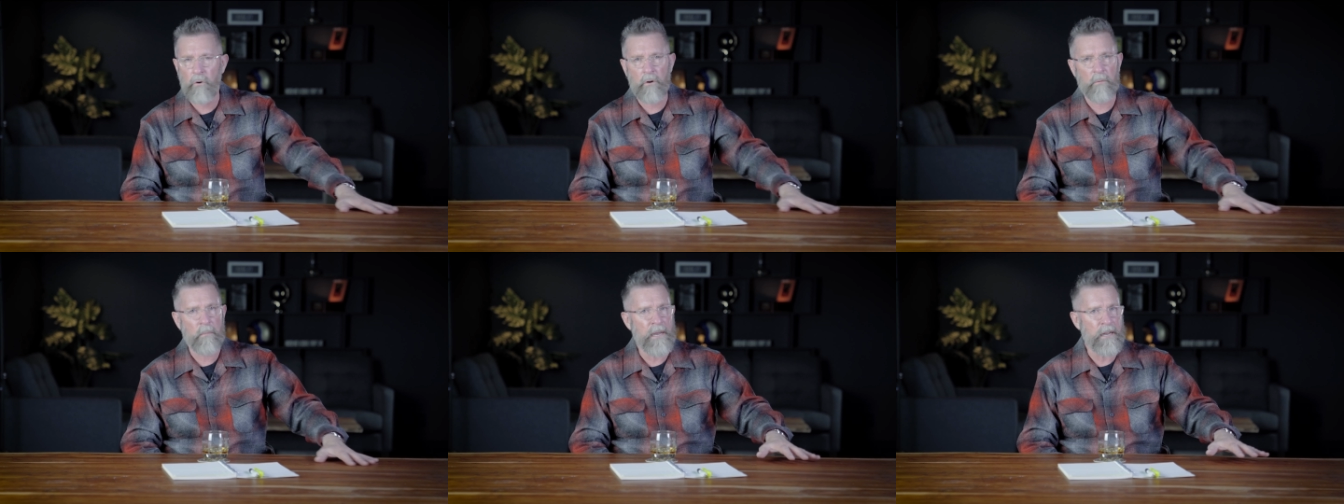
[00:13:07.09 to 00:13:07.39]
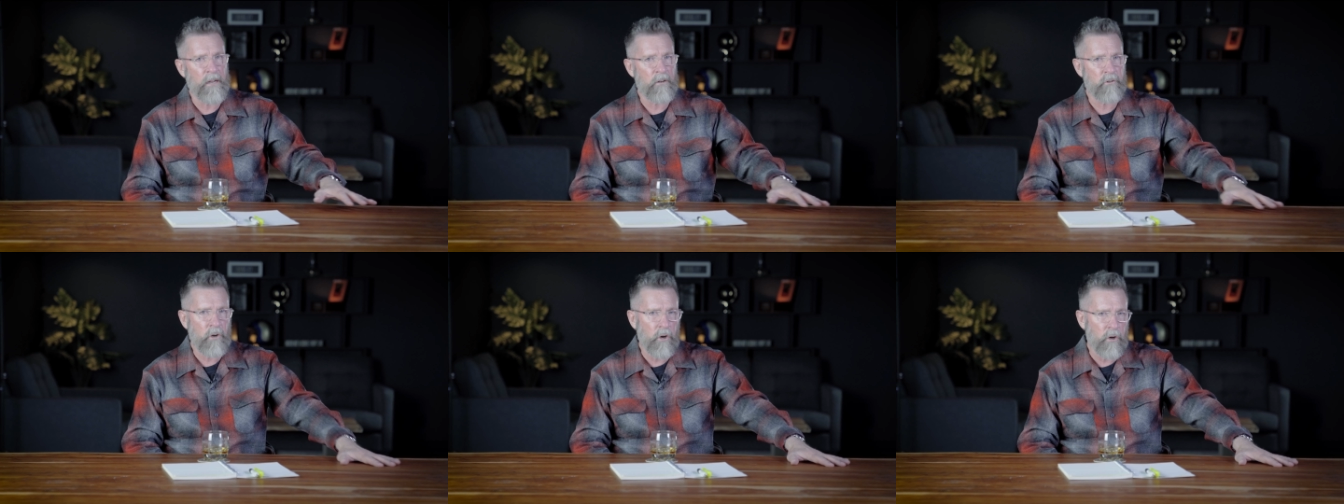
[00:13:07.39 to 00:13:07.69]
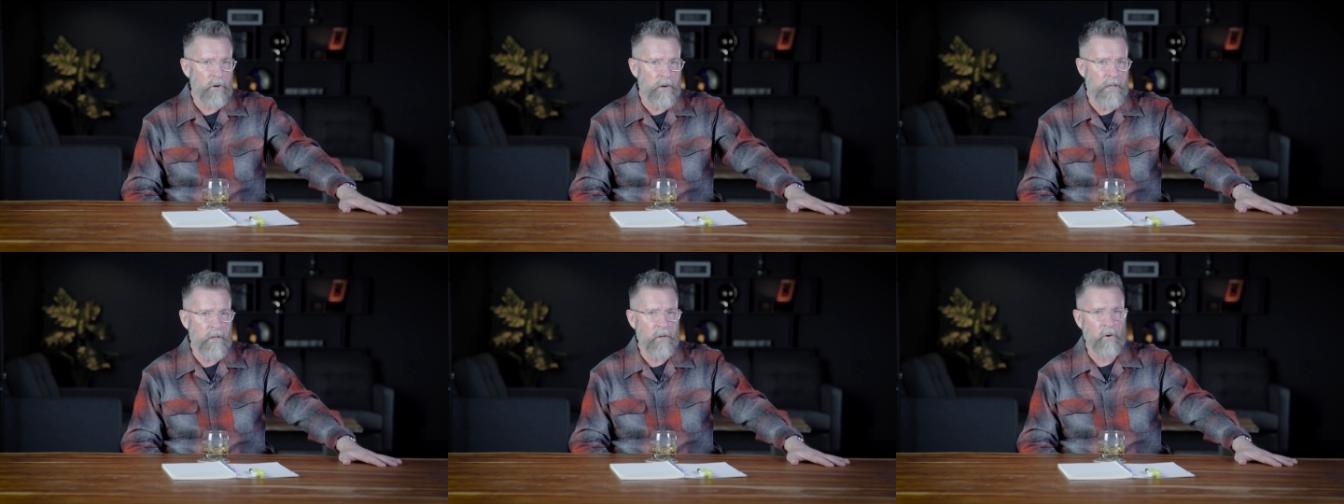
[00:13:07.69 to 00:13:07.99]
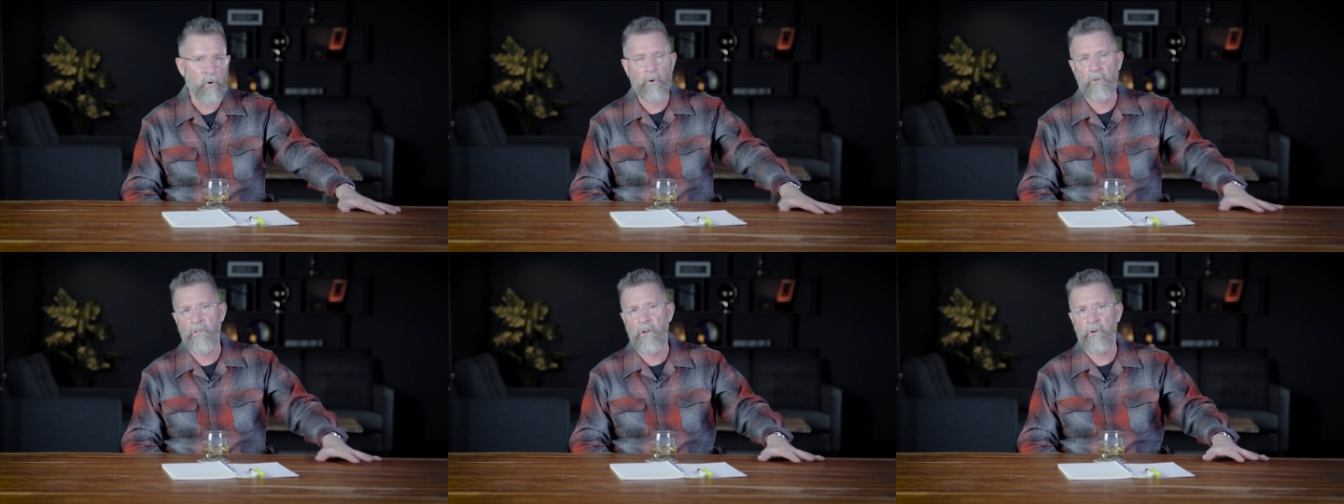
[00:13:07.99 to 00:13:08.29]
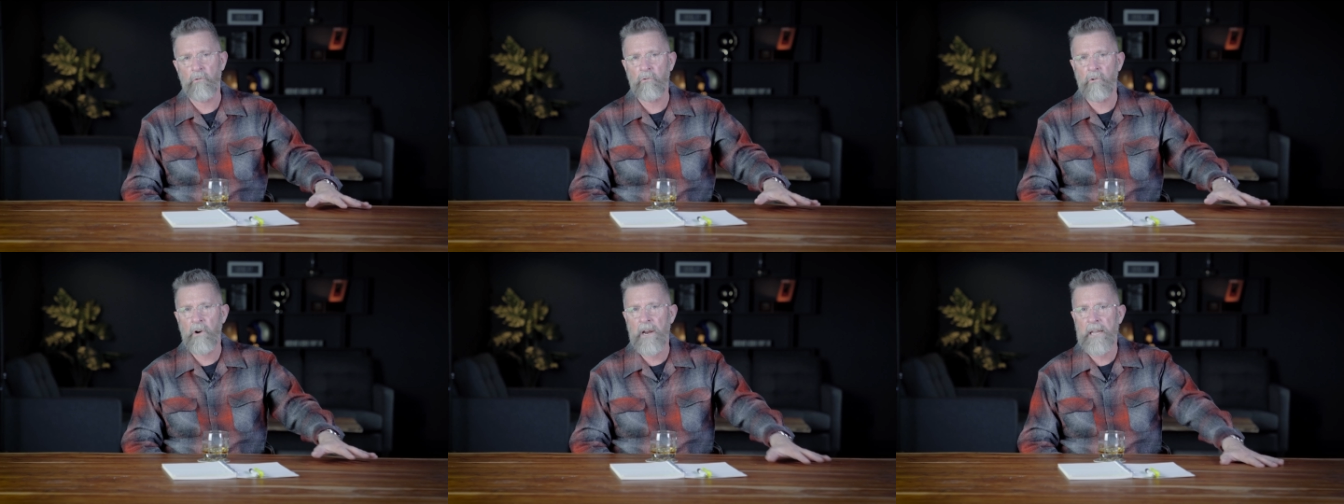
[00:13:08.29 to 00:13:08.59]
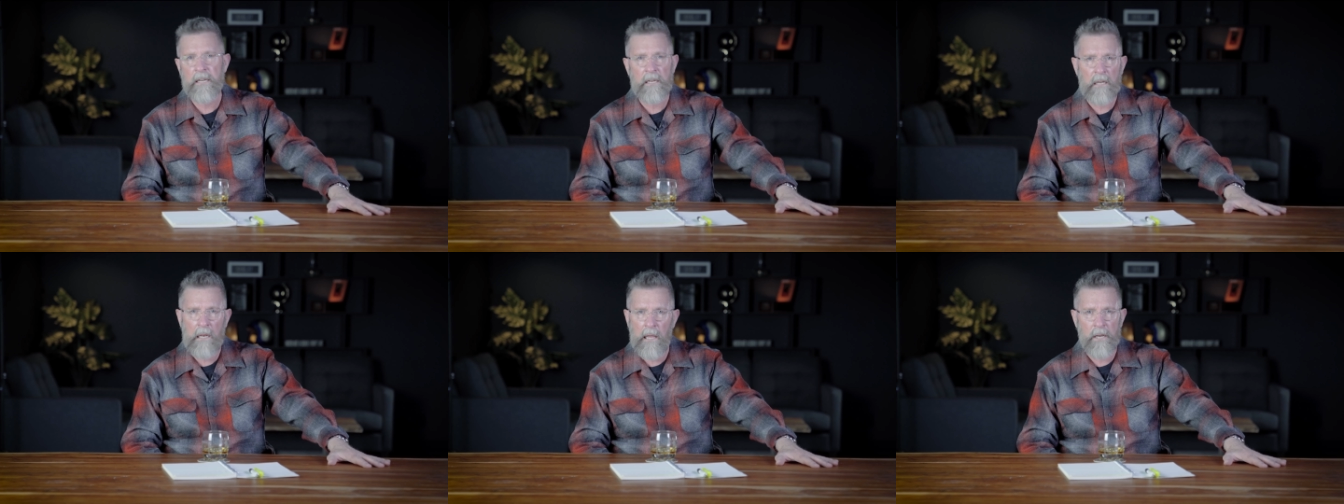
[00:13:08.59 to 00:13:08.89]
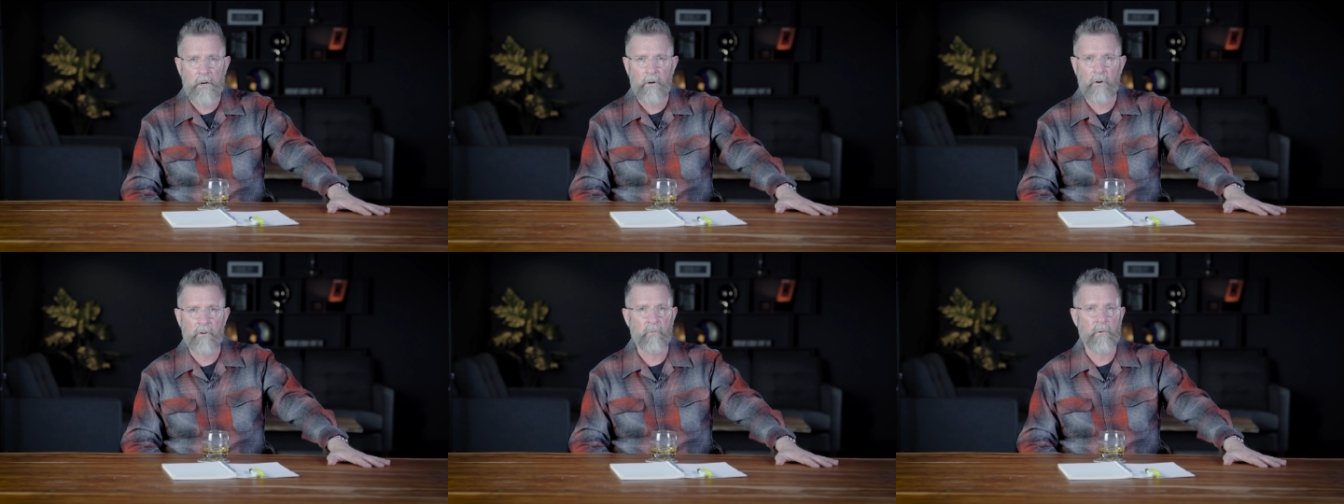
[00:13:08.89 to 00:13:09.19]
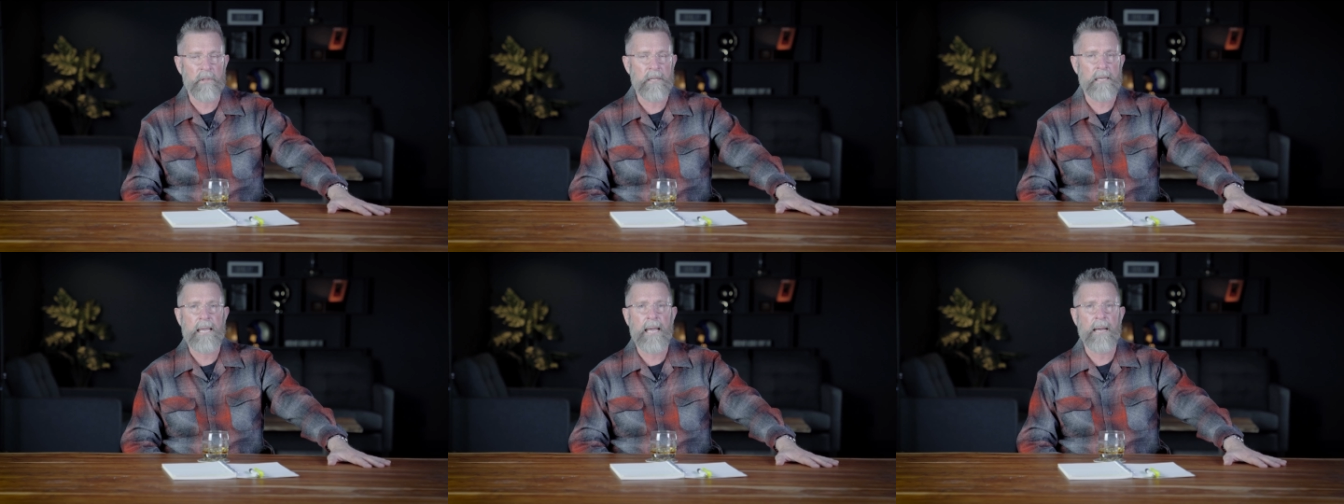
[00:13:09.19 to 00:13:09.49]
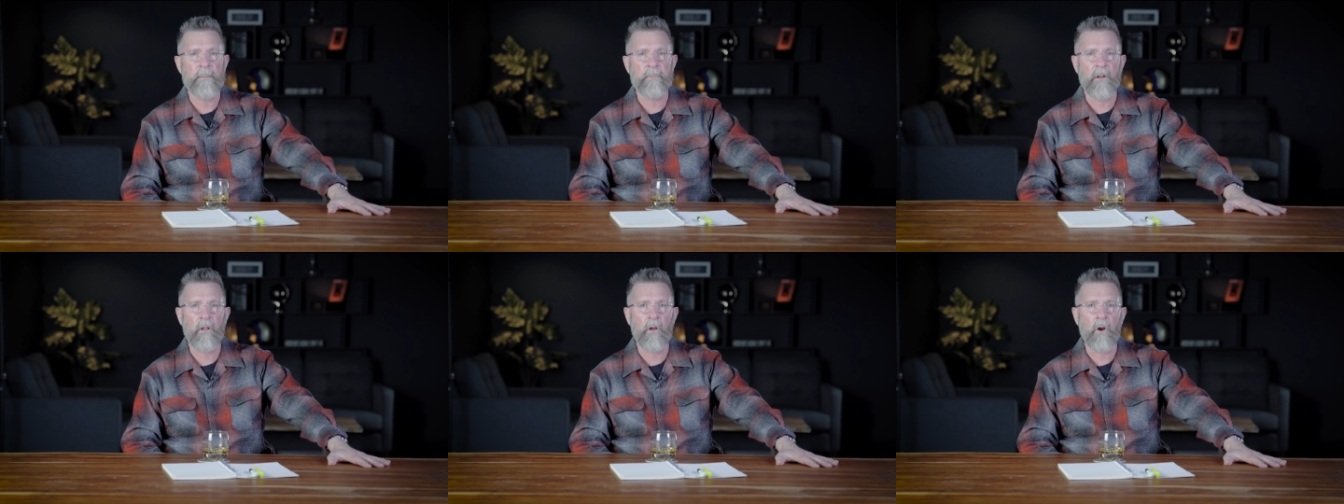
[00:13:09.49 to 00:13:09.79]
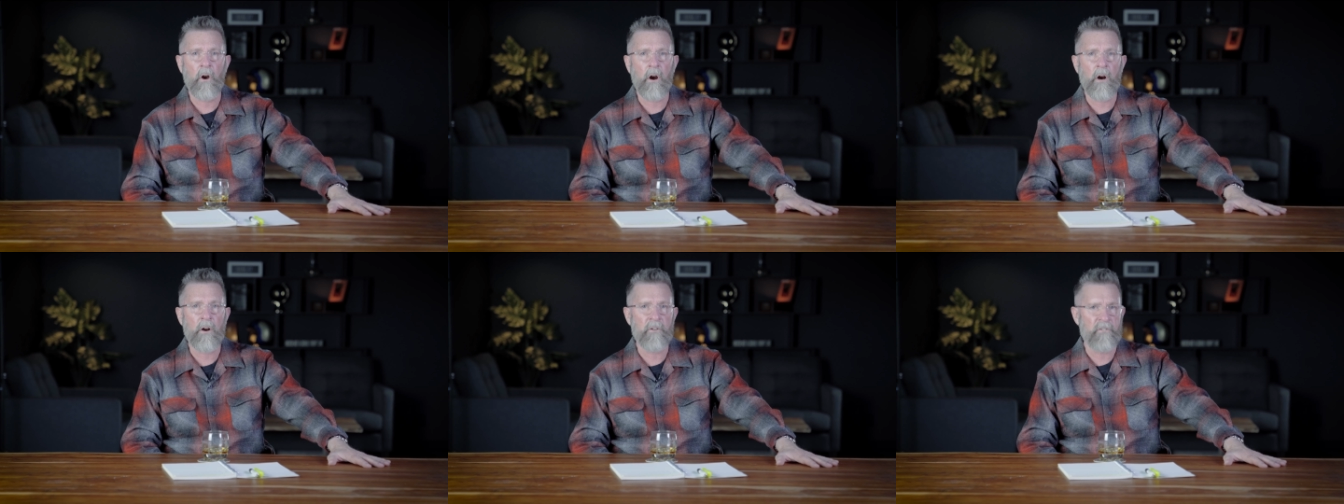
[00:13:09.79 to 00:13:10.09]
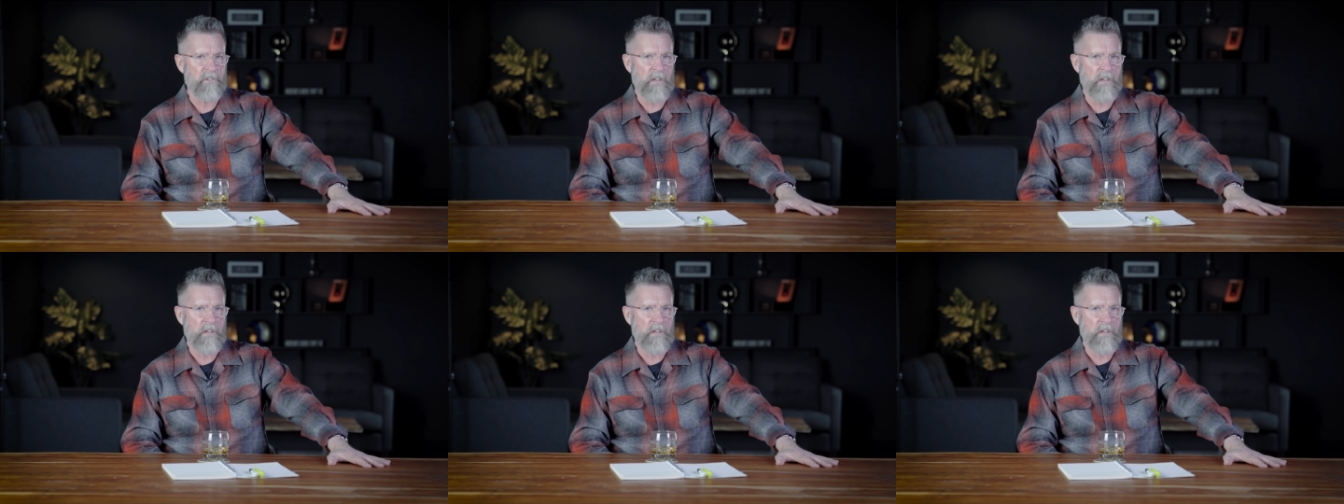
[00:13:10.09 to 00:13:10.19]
or my attorney or the regulators with a capital R